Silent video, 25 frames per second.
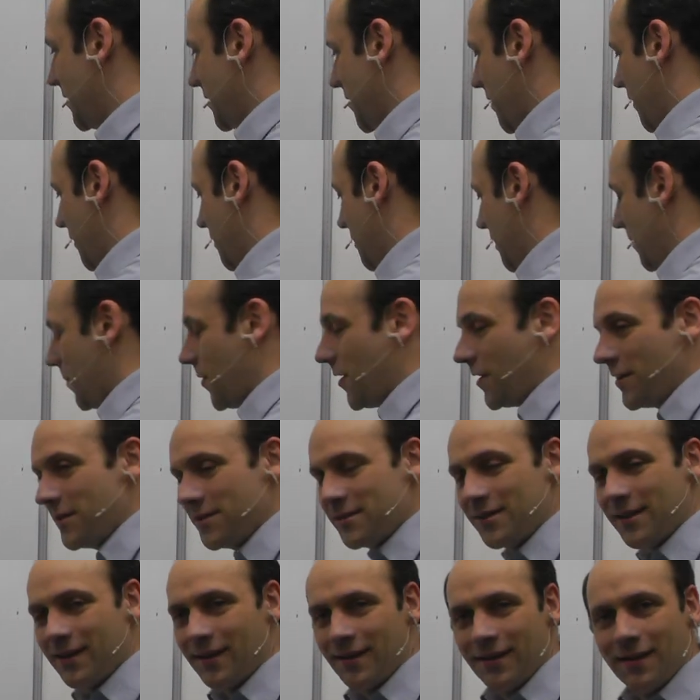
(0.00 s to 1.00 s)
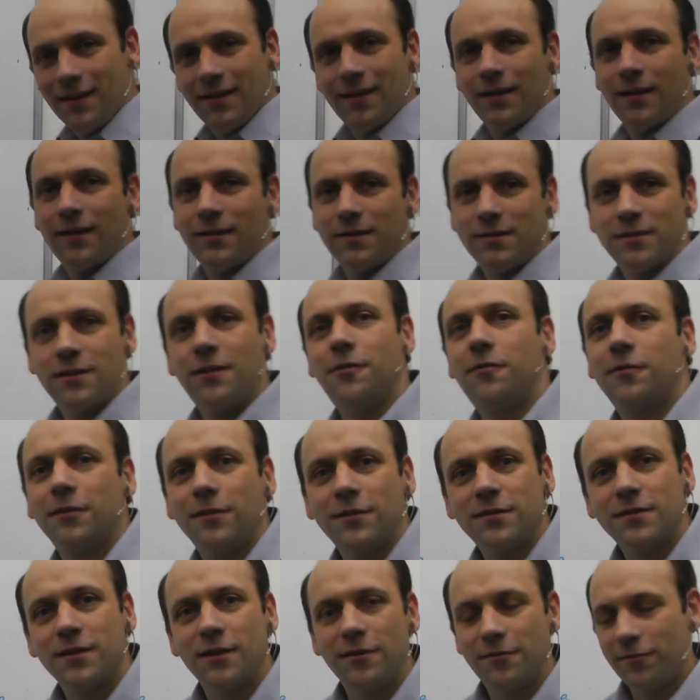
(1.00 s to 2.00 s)
is 90 minus it, and so on
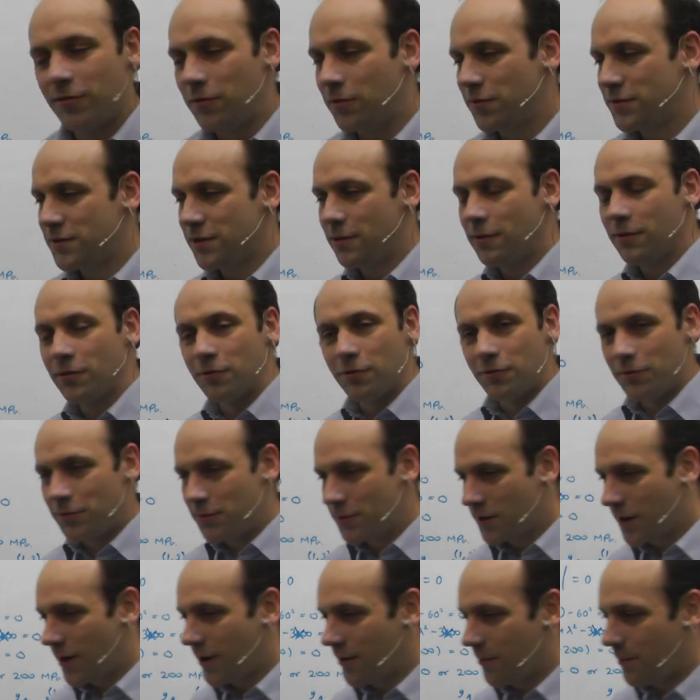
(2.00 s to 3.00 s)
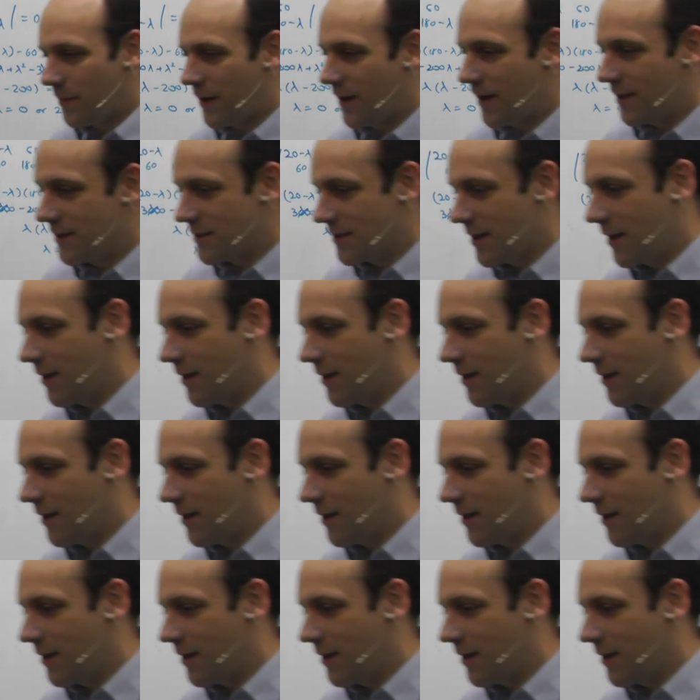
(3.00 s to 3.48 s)
and so forth. So it all kind of pans